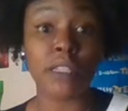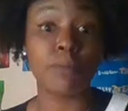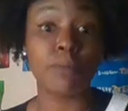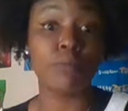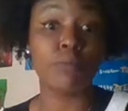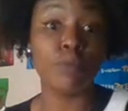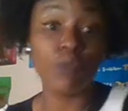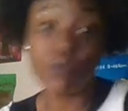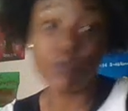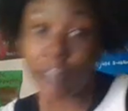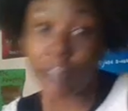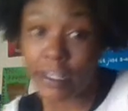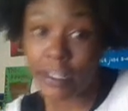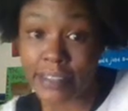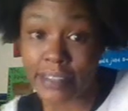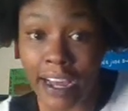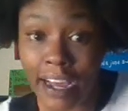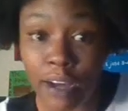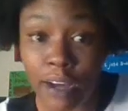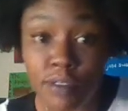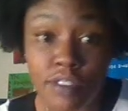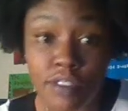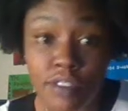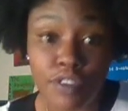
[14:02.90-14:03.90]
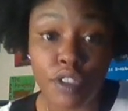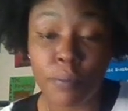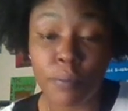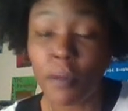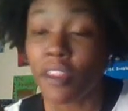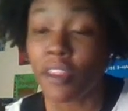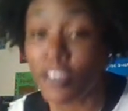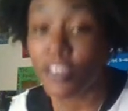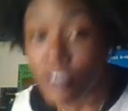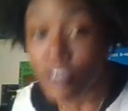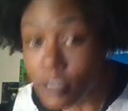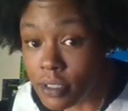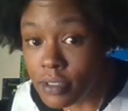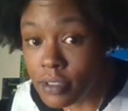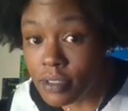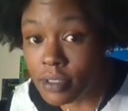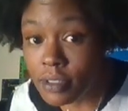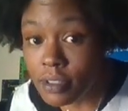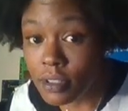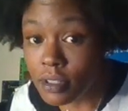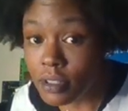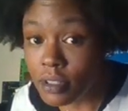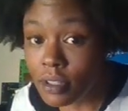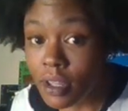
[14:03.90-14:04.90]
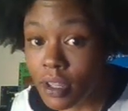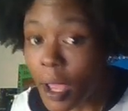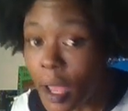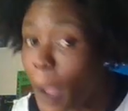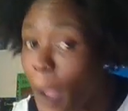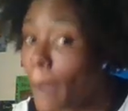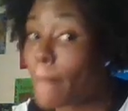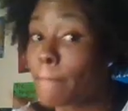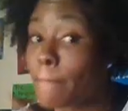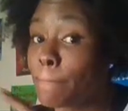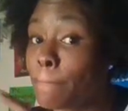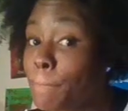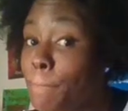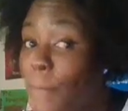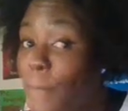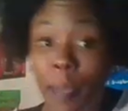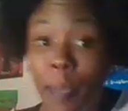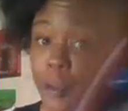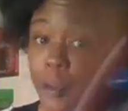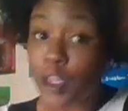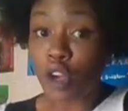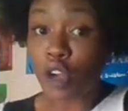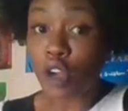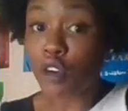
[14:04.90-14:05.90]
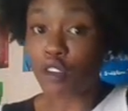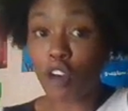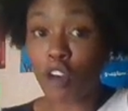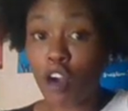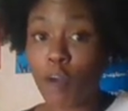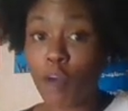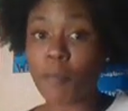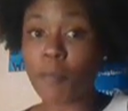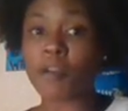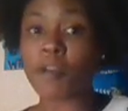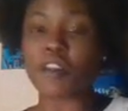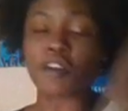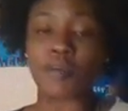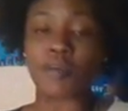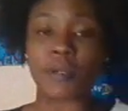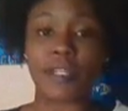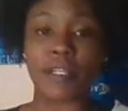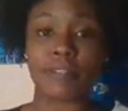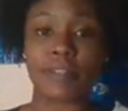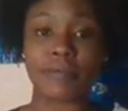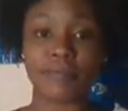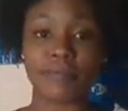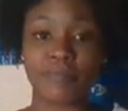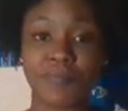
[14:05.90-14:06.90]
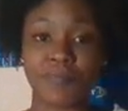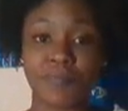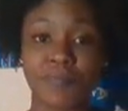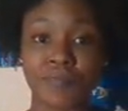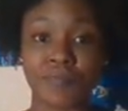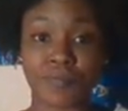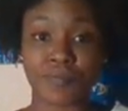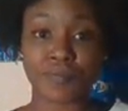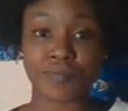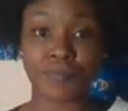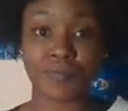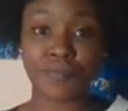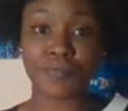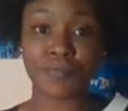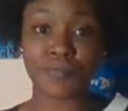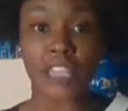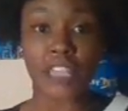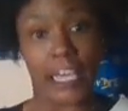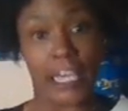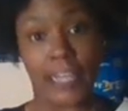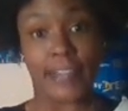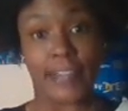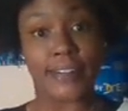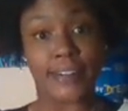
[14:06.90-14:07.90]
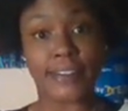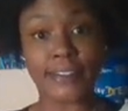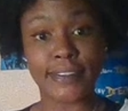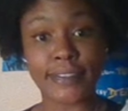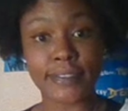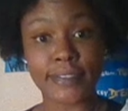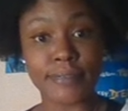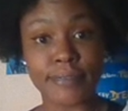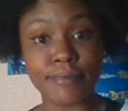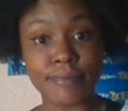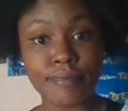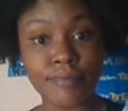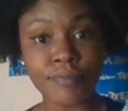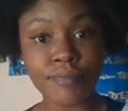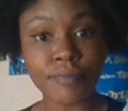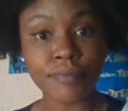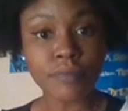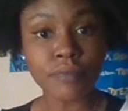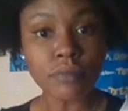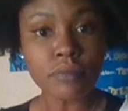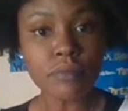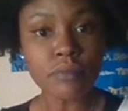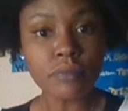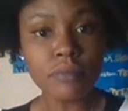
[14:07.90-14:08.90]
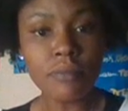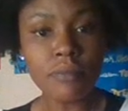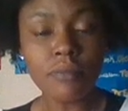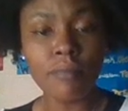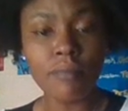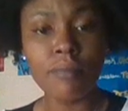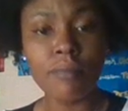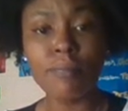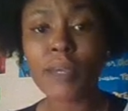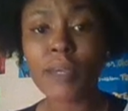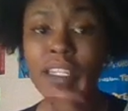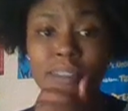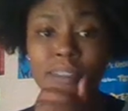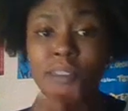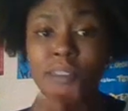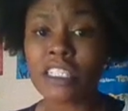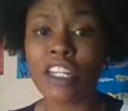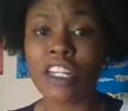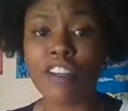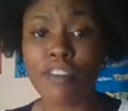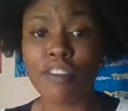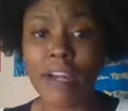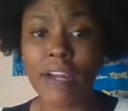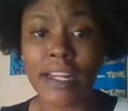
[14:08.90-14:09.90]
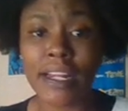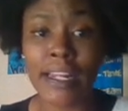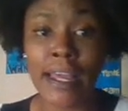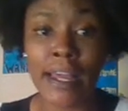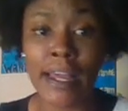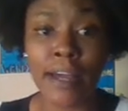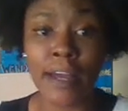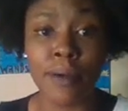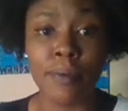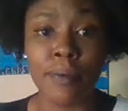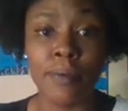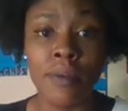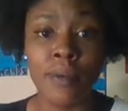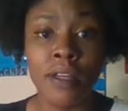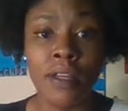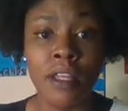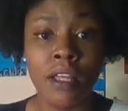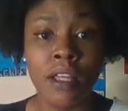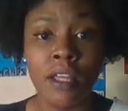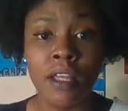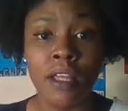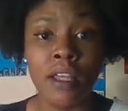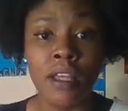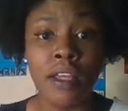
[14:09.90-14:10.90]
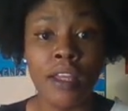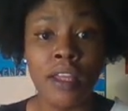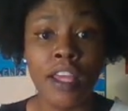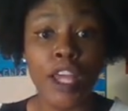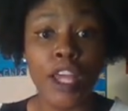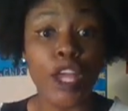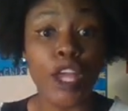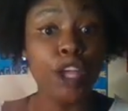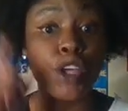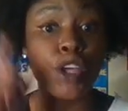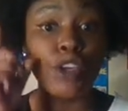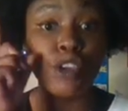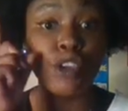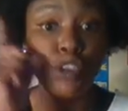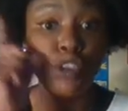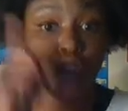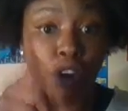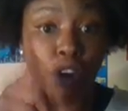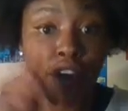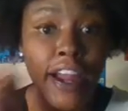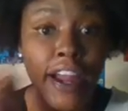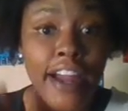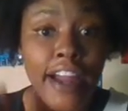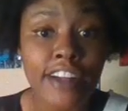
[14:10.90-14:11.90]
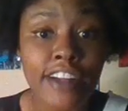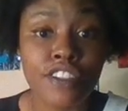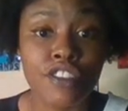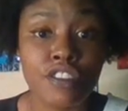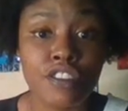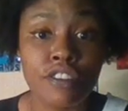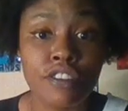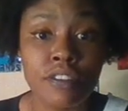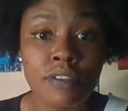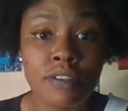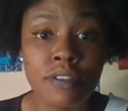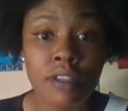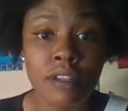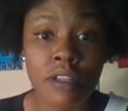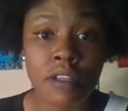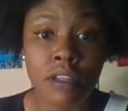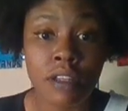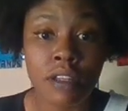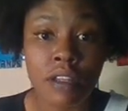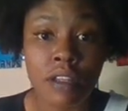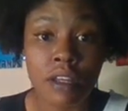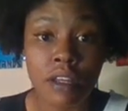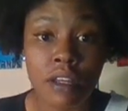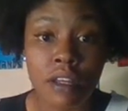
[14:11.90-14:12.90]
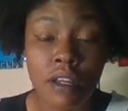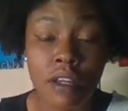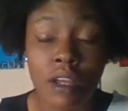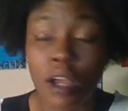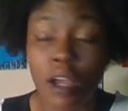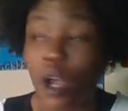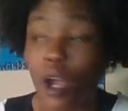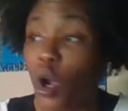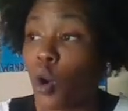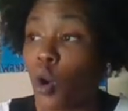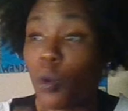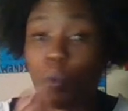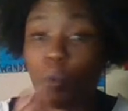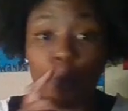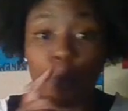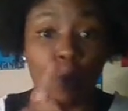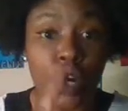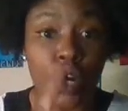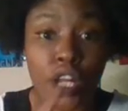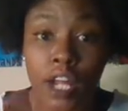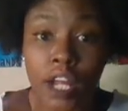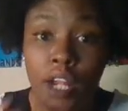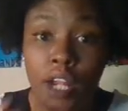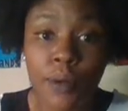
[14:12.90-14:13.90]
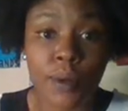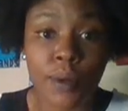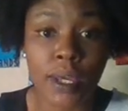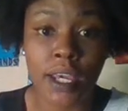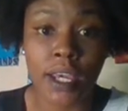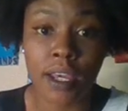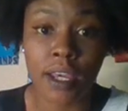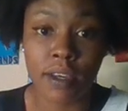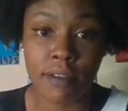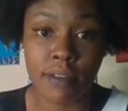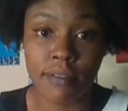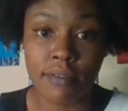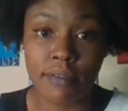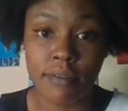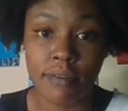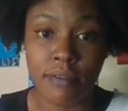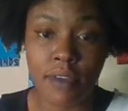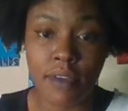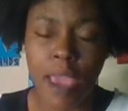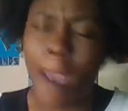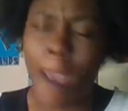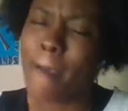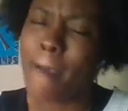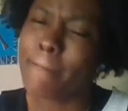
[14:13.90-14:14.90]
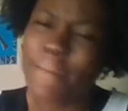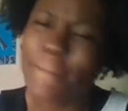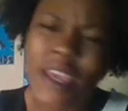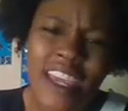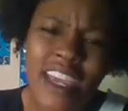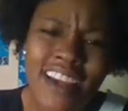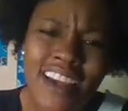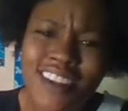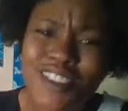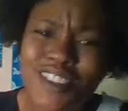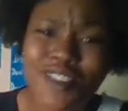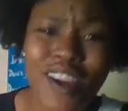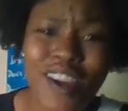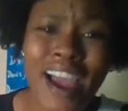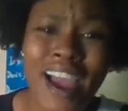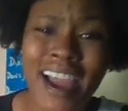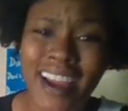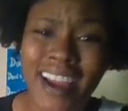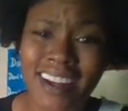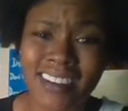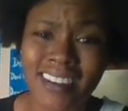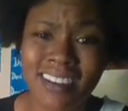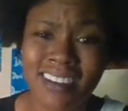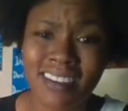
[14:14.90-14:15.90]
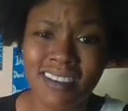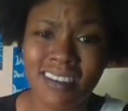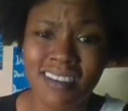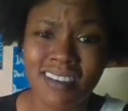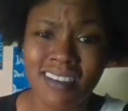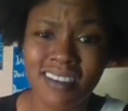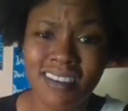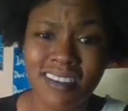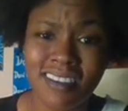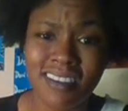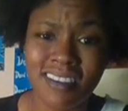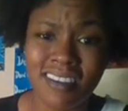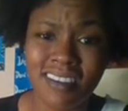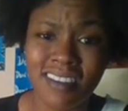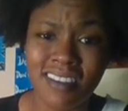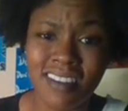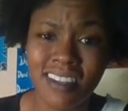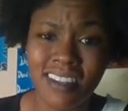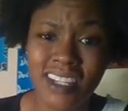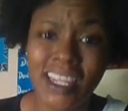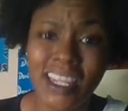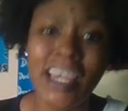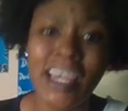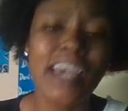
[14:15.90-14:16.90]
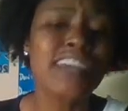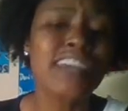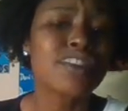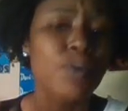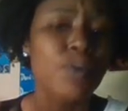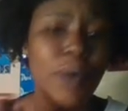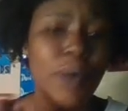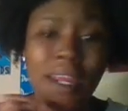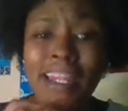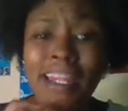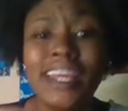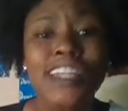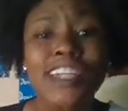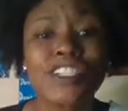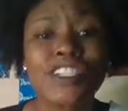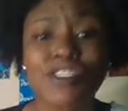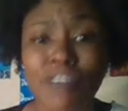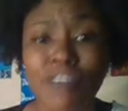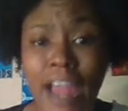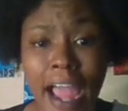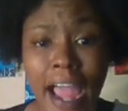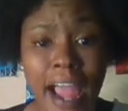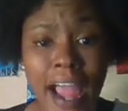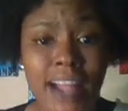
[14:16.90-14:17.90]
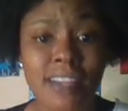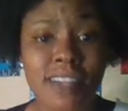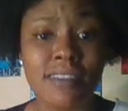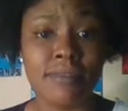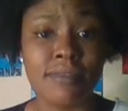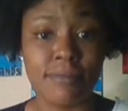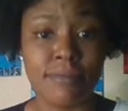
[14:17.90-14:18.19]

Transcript: moved out the house of your mother's. Maybe you'll grow up a little bit, Candace. Because I'm gonna tell you right now, your actions were not okay. Being dragged is a way to get dragged.